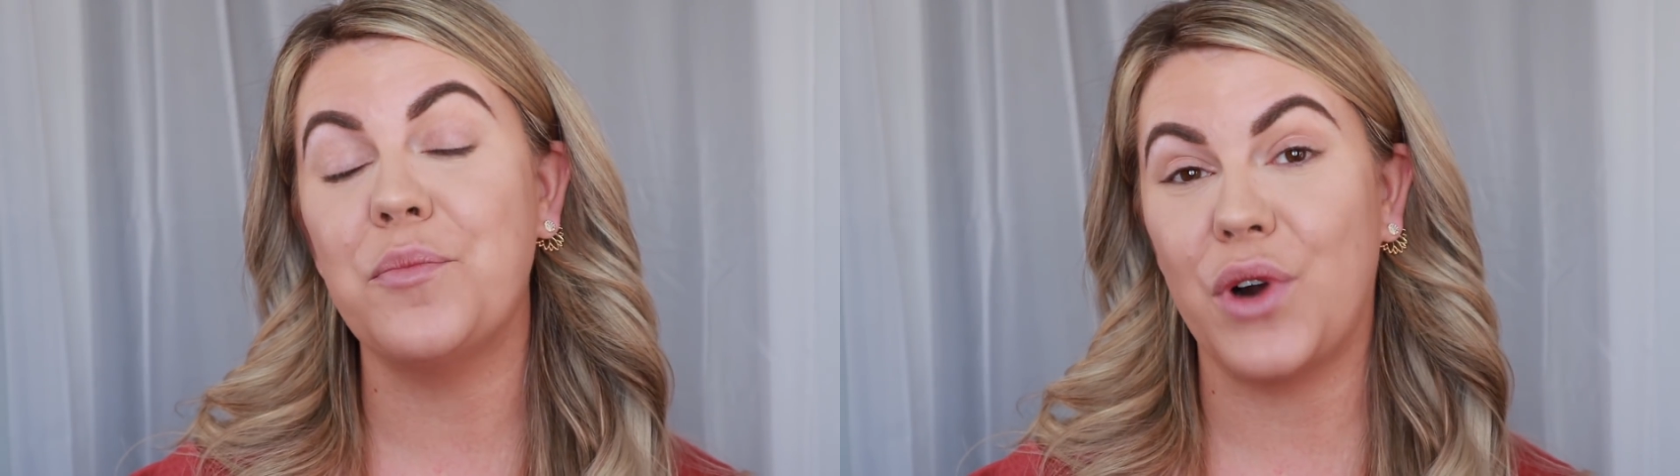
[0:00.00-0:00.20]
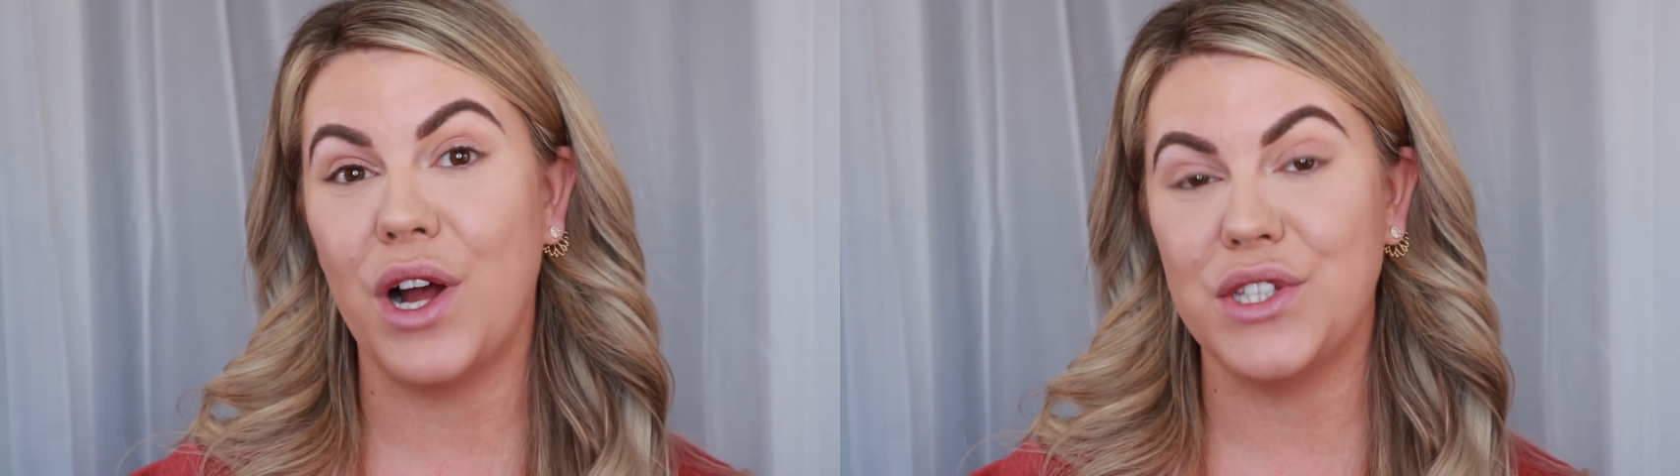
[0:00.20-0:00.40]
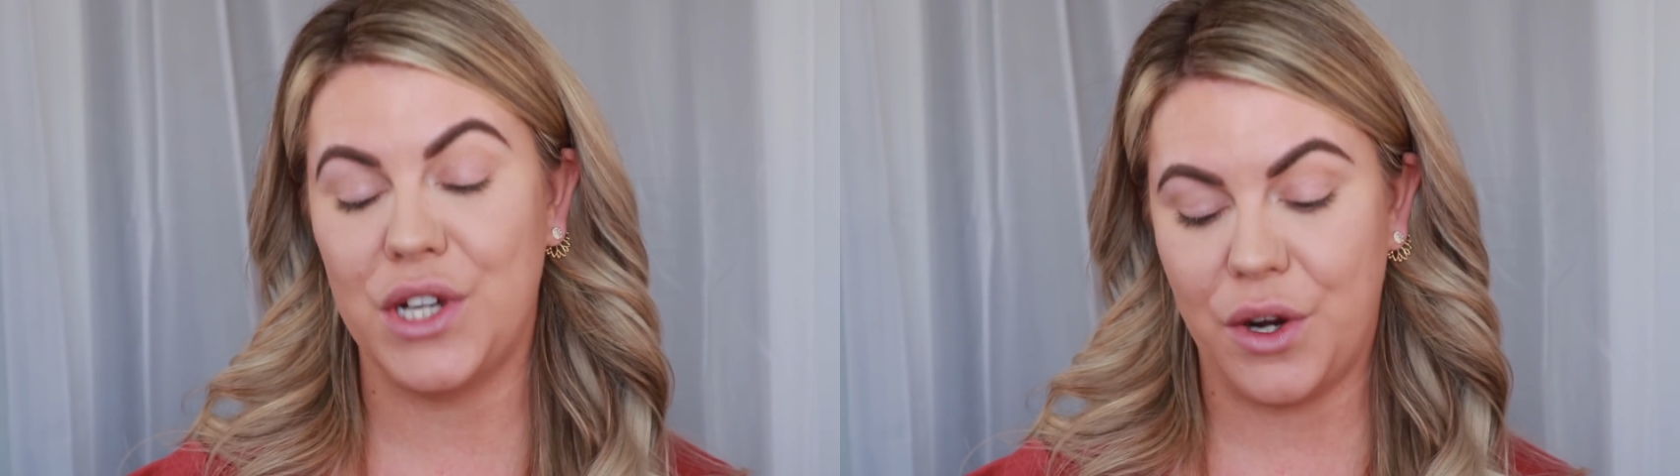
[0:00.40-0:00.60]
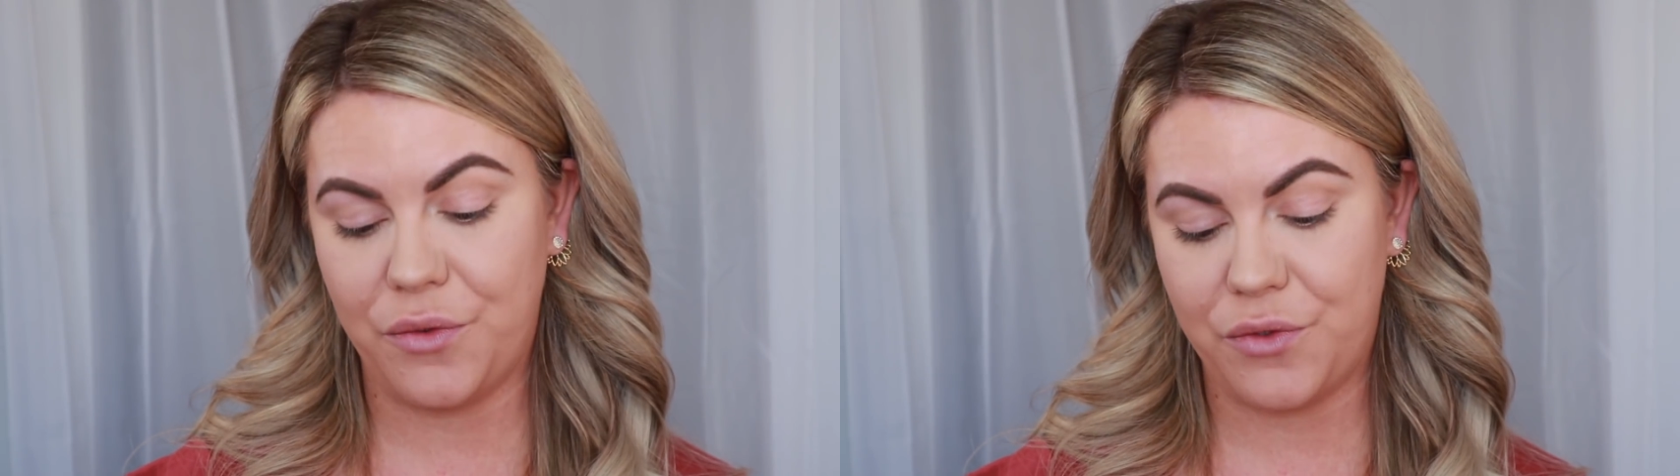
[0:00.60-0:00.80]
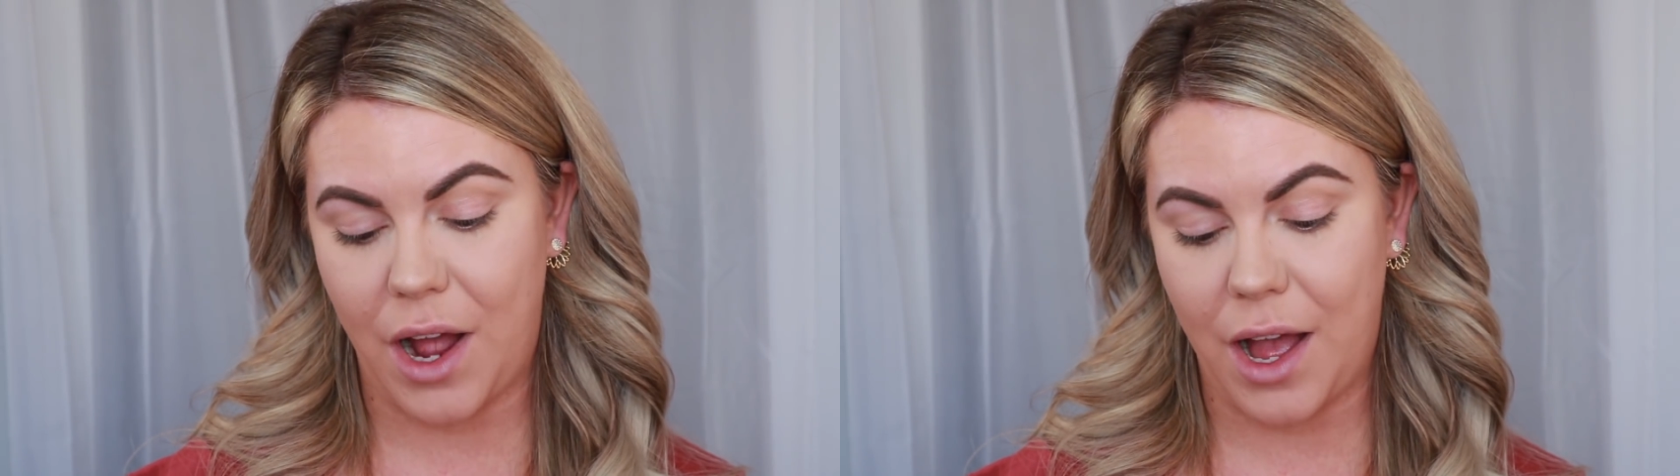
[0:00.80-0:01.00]
bronzer
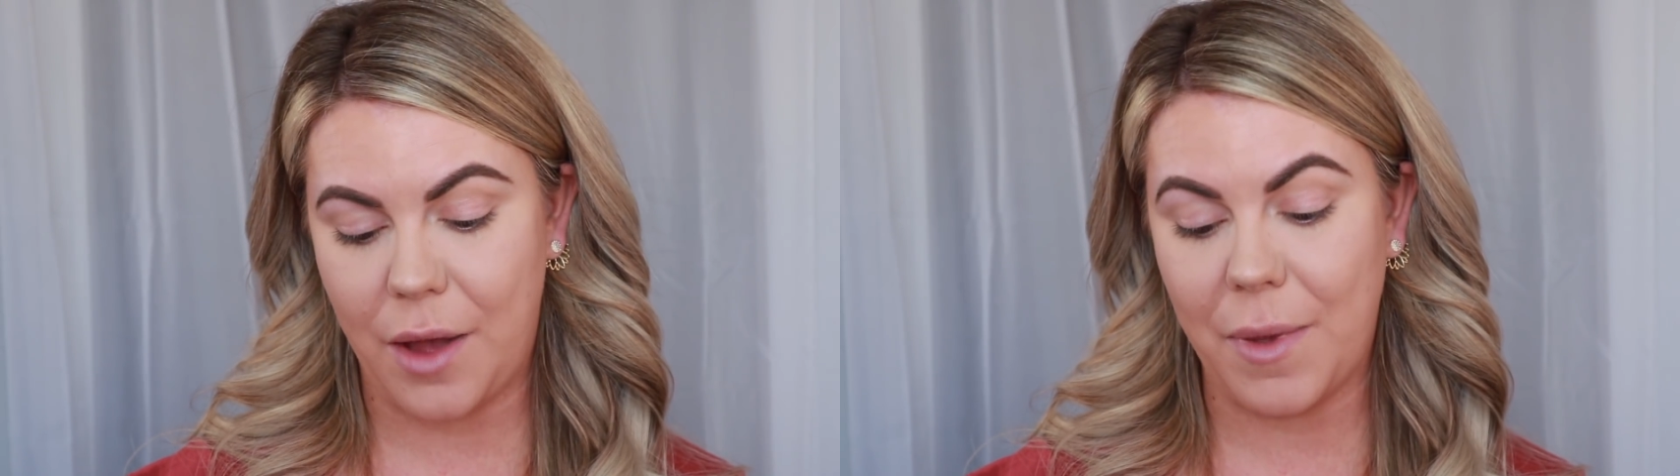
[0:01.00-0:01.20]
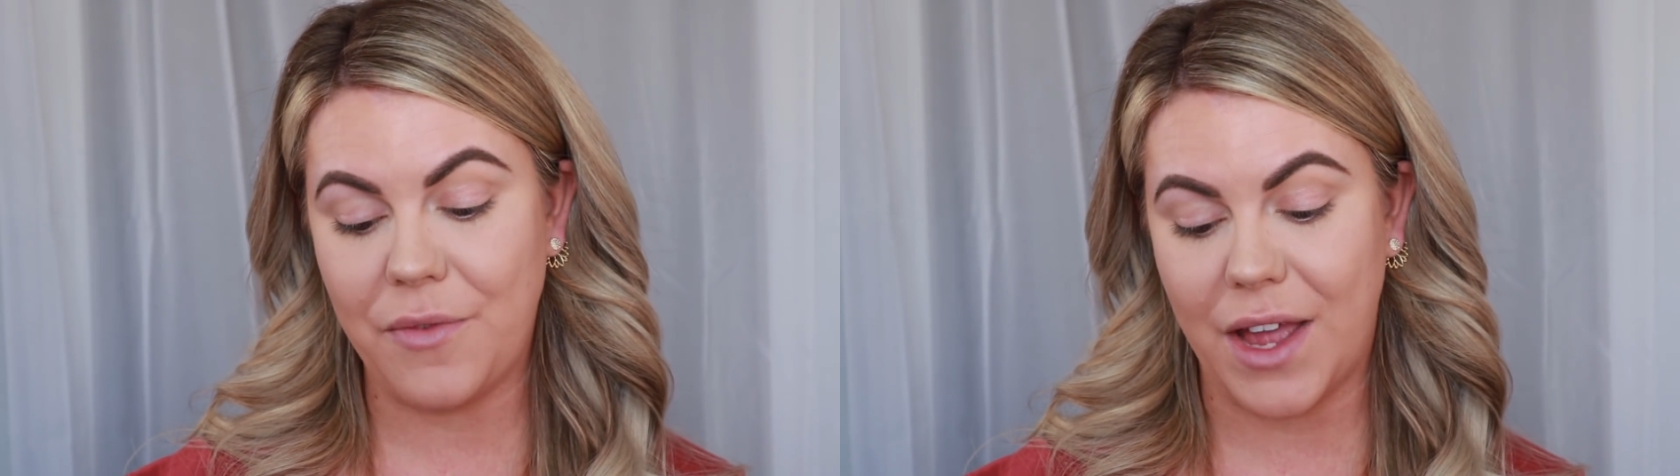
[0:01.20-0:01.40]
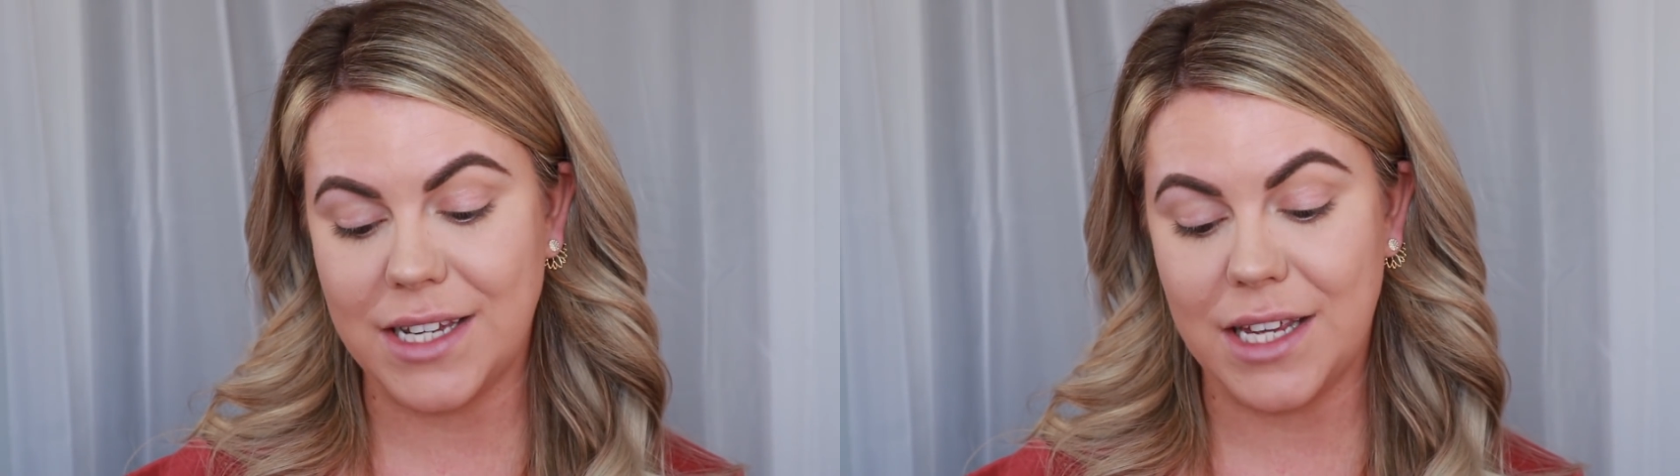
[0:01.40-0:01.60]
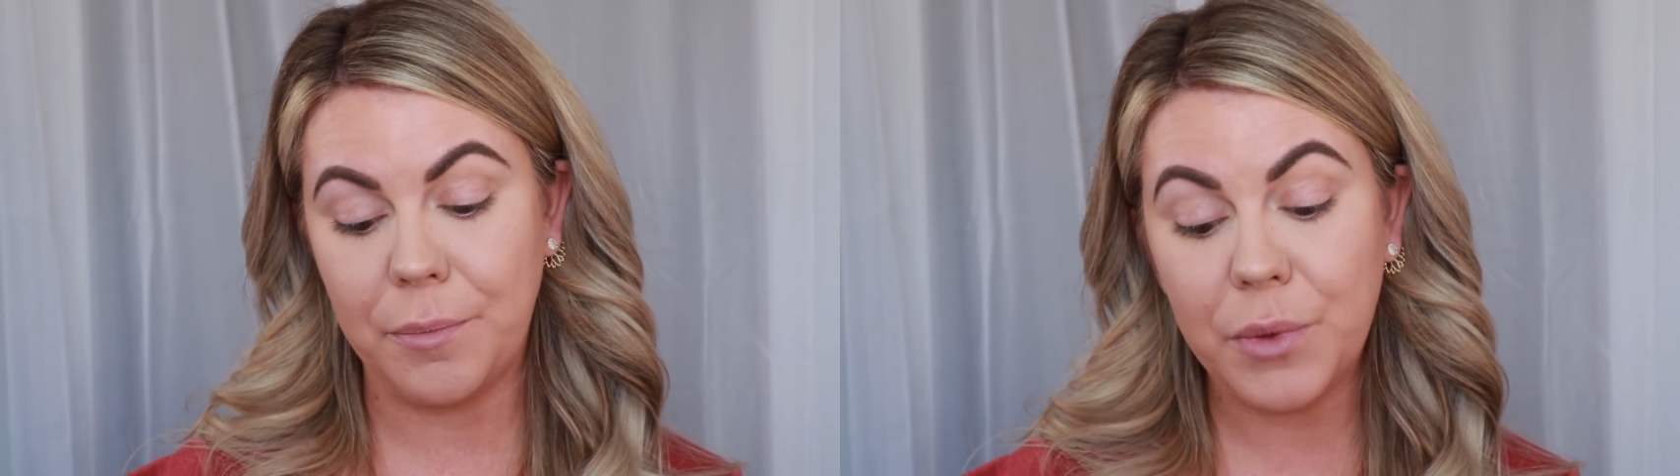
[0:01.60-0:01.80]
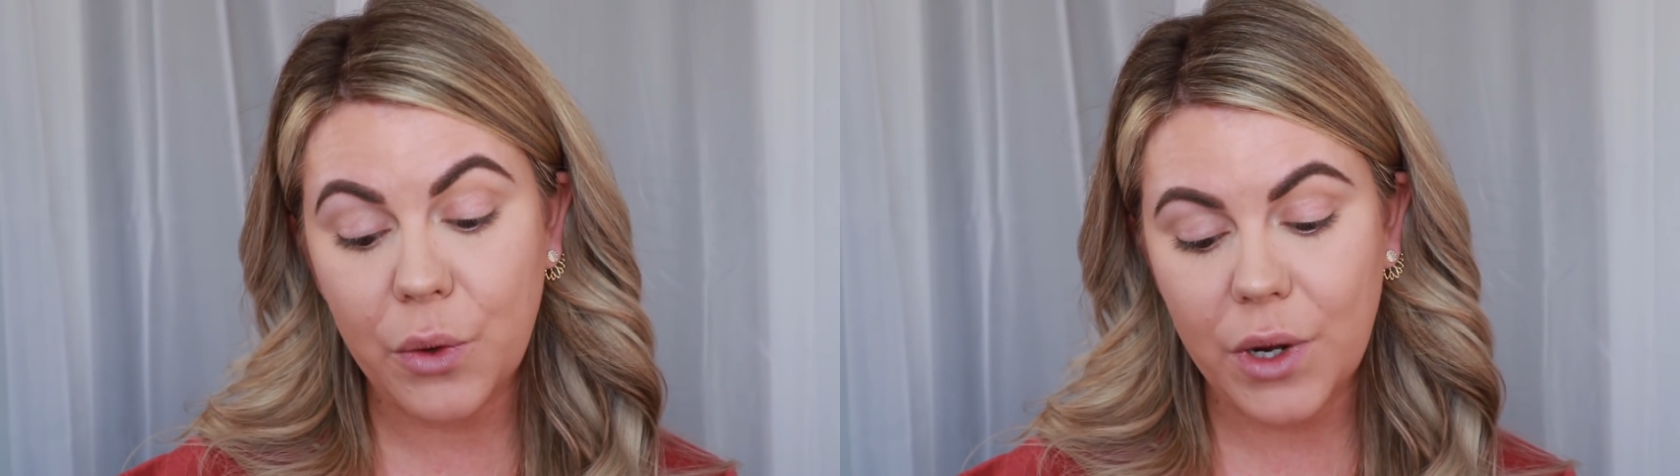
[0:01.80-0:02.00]
from
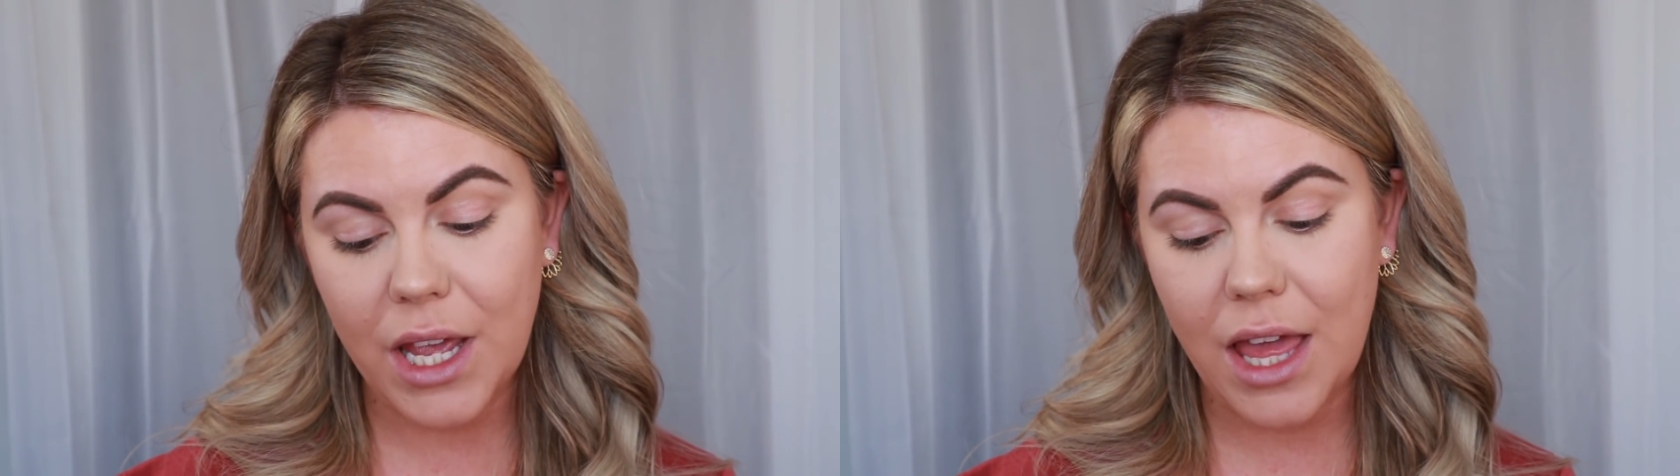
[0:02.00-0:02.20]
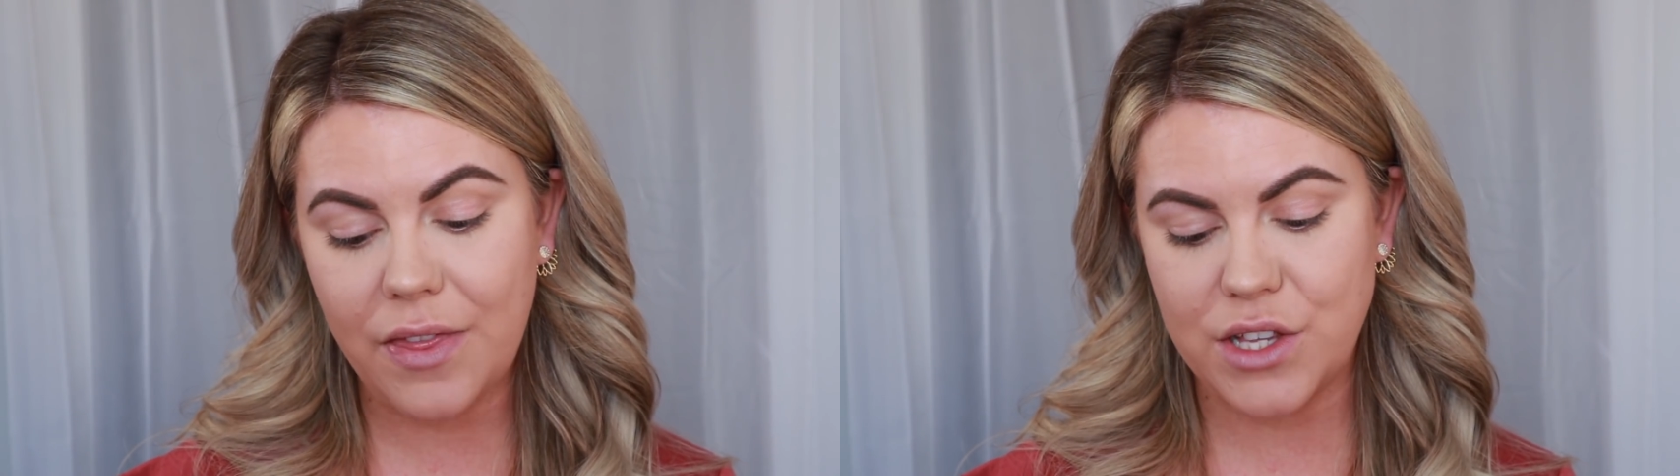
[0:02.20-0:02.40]
Fenty Beauty.